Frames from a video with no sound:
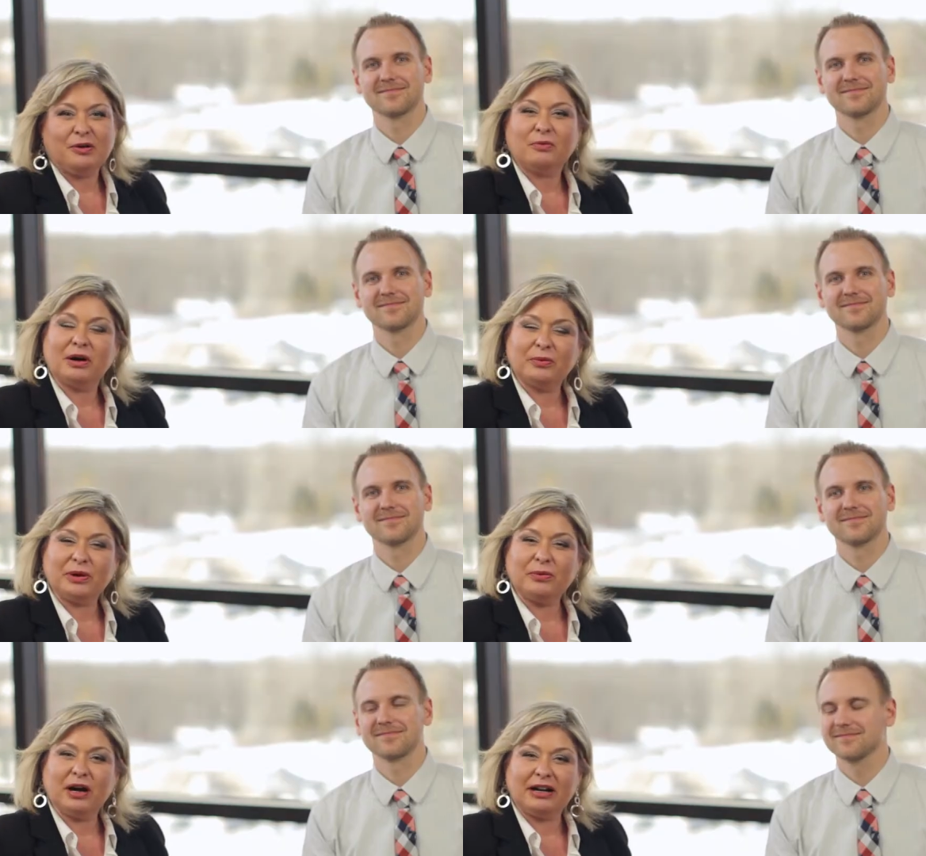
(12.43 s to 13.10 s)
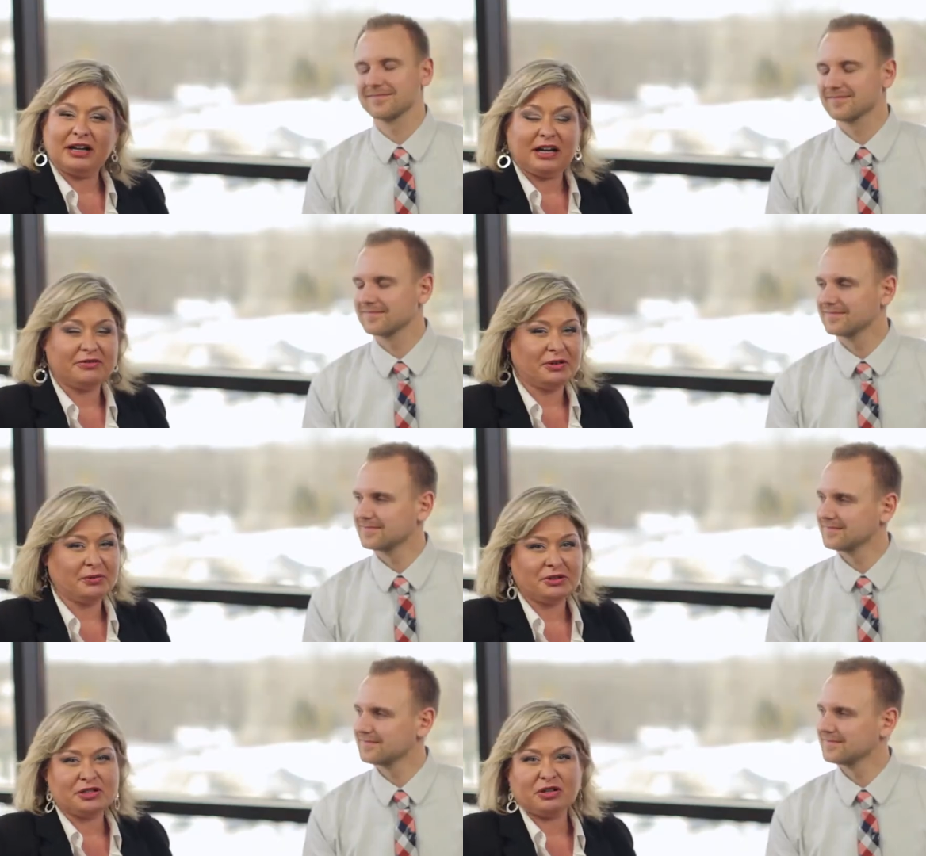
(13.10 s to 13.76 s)
Speaker 1: While we want
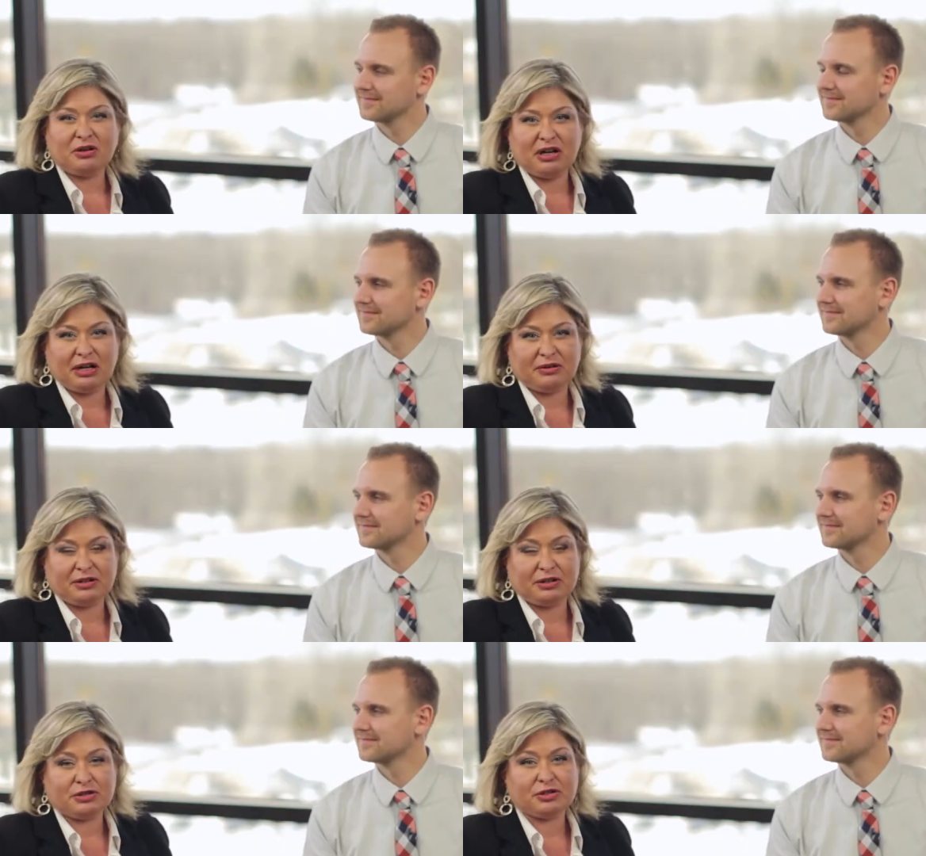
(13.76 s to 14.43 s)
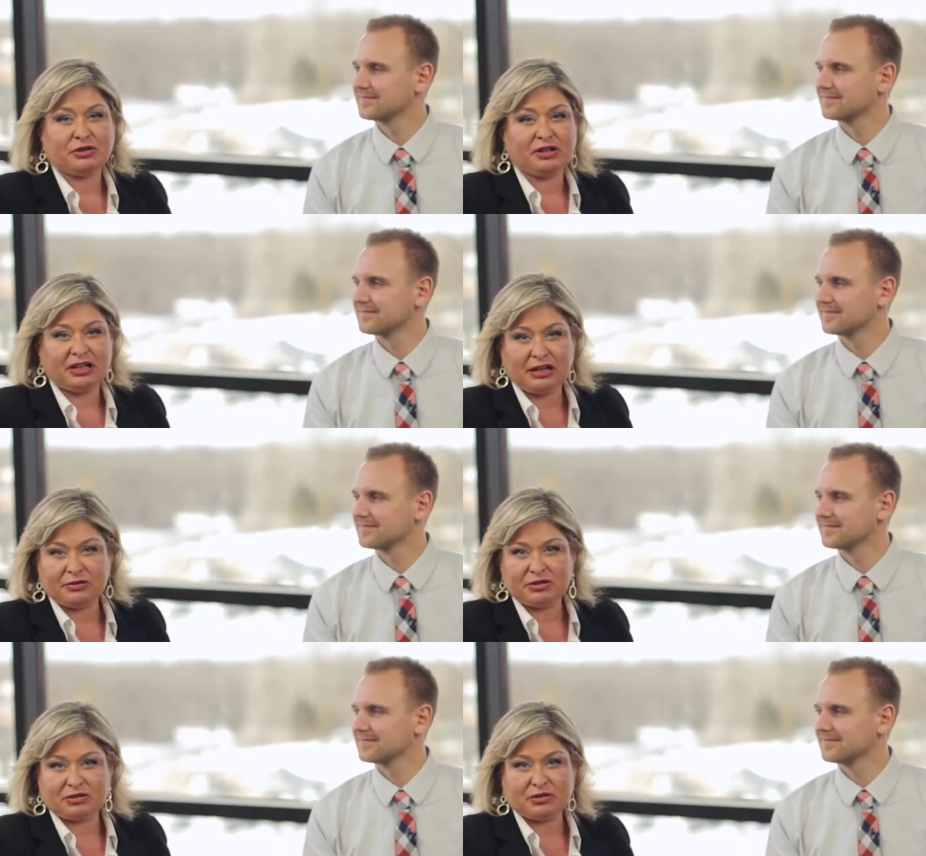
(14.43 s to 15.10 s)
everyone to go out and enjoy the
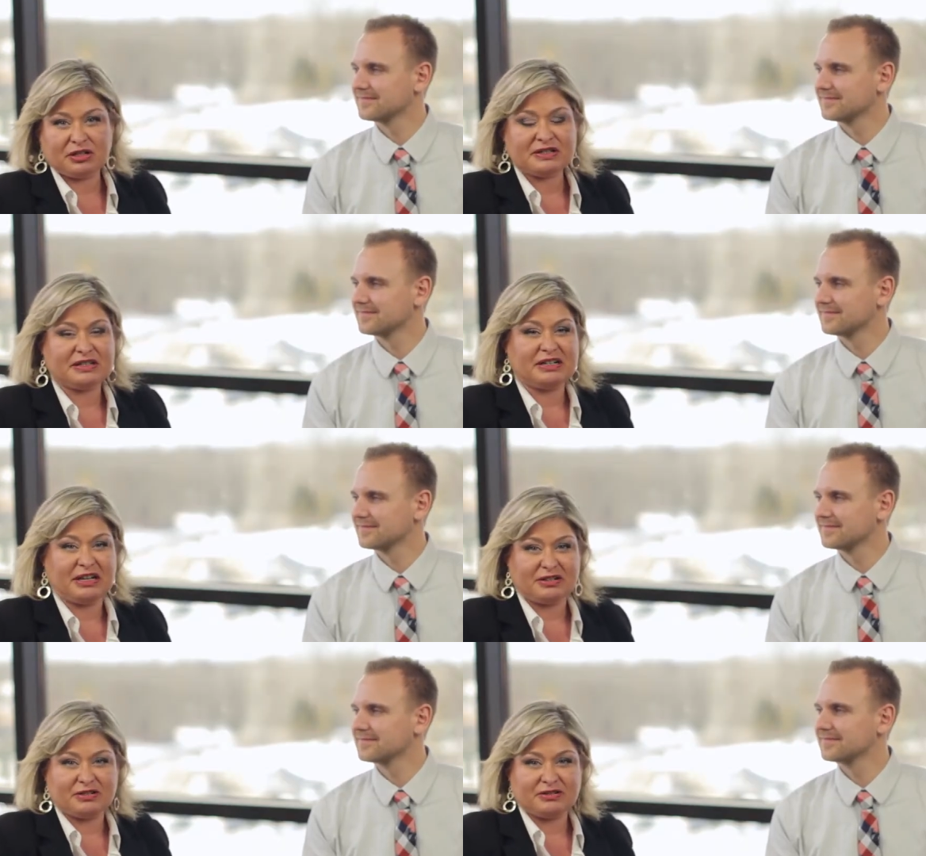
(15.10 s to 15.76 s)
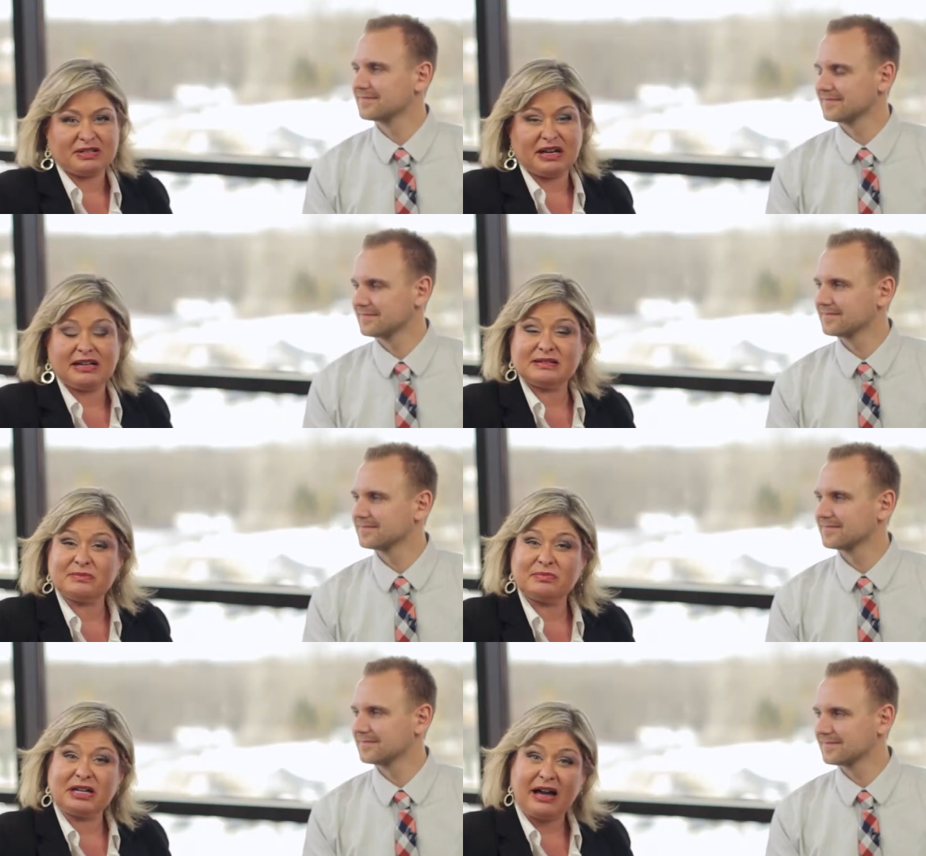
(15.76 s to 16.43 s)
outdoors and exercise
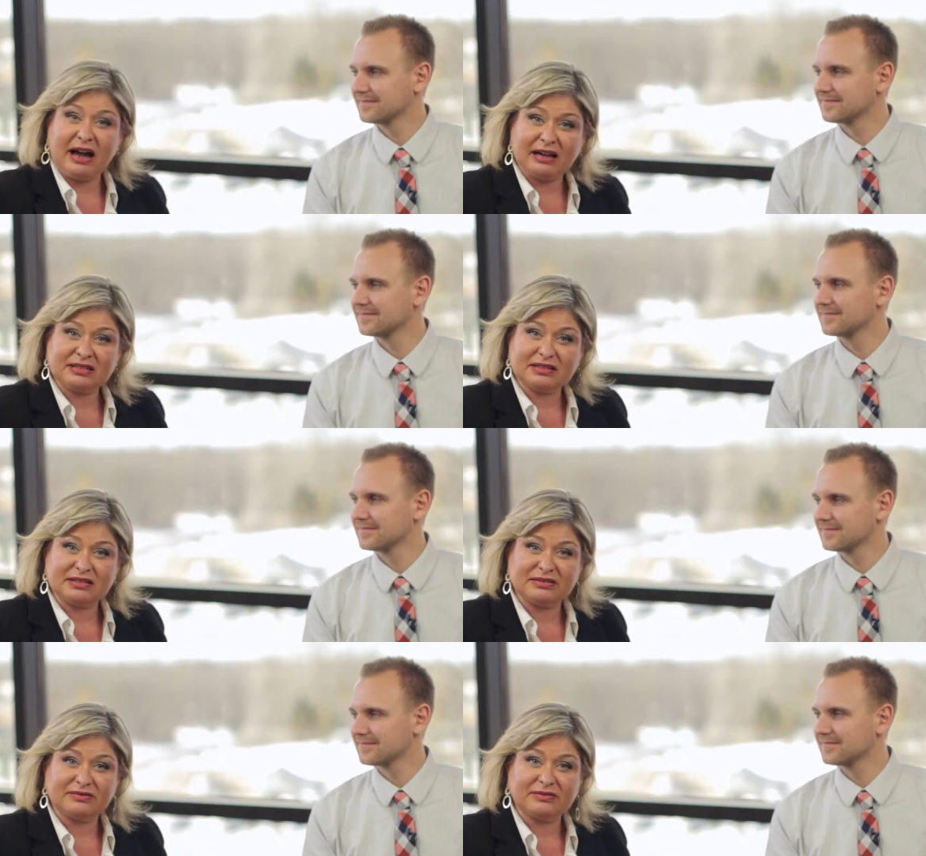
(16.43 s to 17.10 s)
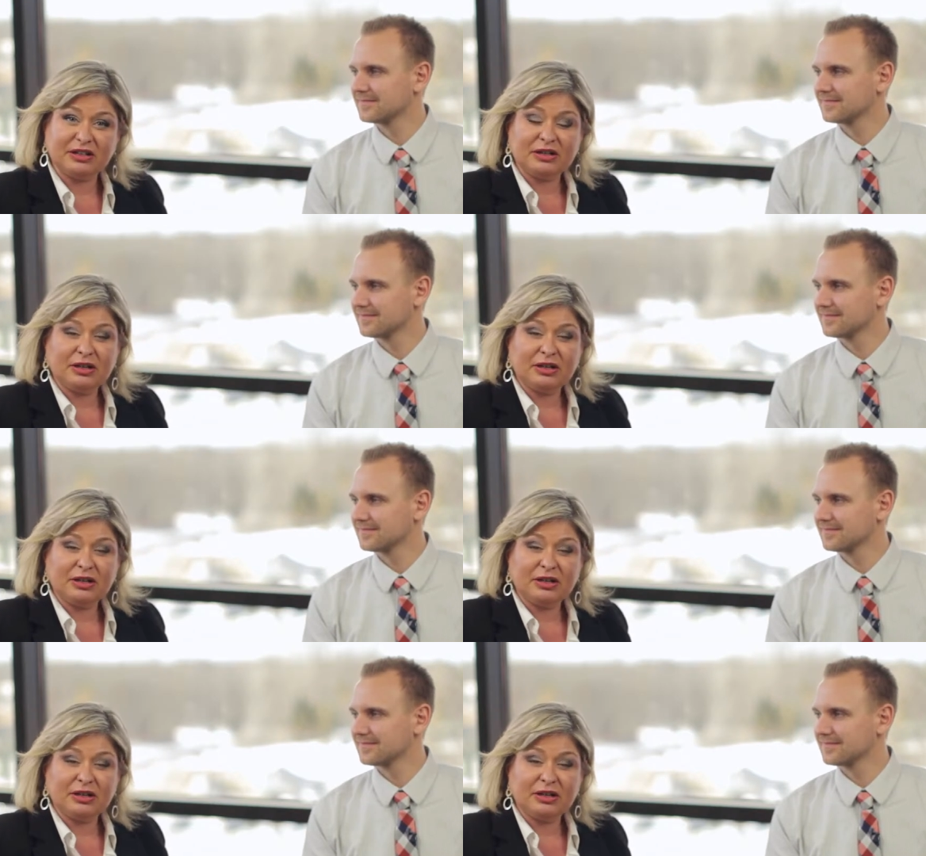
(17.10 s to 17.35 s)
and be active,